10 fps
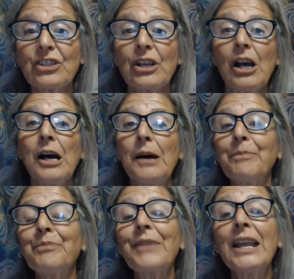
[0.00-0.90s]

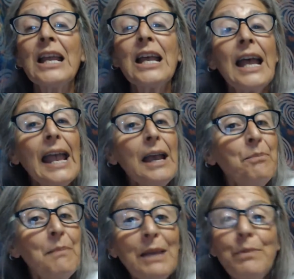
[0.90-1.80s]
And
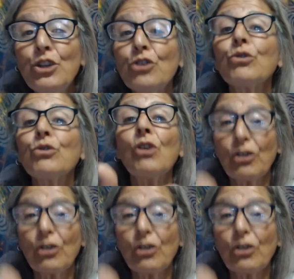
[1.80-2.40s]
maybe you're,